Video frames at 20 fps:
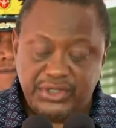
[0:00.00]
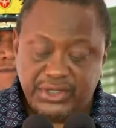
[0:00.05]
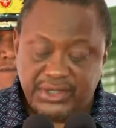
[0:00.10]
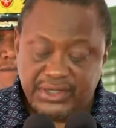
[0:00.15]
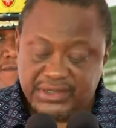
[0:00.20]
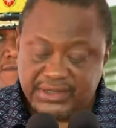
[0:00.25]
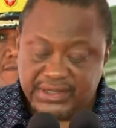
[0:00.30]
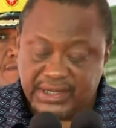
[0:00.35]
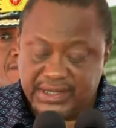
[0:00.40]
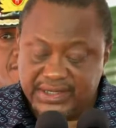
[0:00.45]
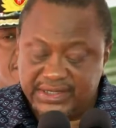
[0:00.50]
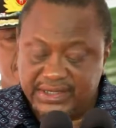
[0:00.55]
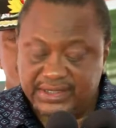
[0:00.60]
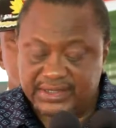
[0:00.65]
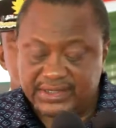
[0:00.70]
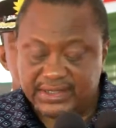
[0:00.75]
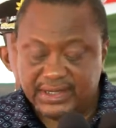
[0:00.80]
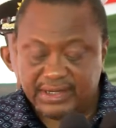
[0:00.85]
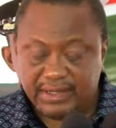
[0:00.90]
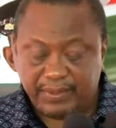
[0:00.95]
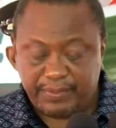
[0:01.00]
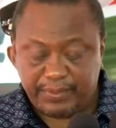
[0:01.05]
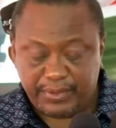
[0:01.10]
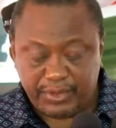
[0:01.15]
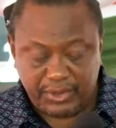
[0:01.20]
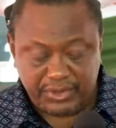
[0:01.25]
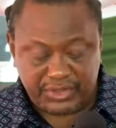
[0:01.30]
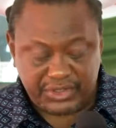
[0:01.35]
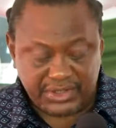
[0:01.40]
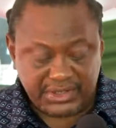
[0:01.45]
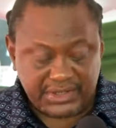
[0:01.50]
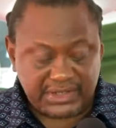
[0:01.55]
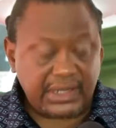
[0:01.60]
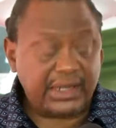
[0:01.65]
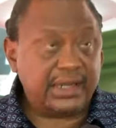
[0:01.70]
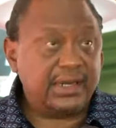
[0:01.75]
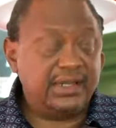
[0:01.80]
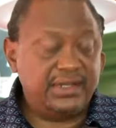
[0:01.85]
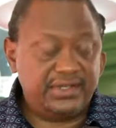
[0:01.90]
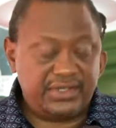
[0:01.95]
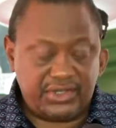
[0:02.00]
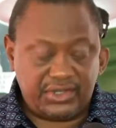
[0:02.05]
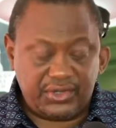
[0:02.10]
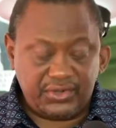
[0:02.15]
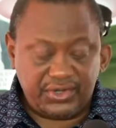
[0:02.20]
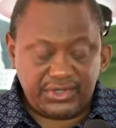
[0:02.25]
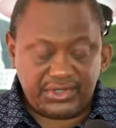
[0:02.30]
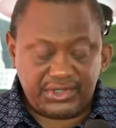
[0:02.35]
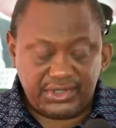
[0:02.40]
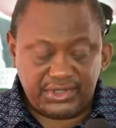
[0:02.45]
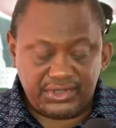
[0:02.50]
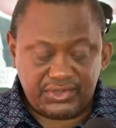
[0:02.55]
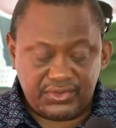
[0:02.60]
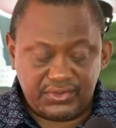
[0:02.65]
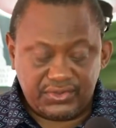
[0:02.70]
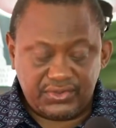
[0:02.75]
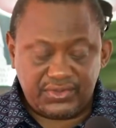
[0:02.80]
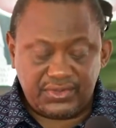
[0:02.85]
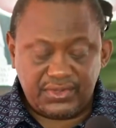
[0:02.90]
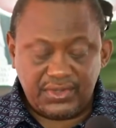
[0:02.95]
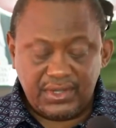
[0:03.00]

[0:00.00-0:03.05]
and intelligence-led approach in tackling security issues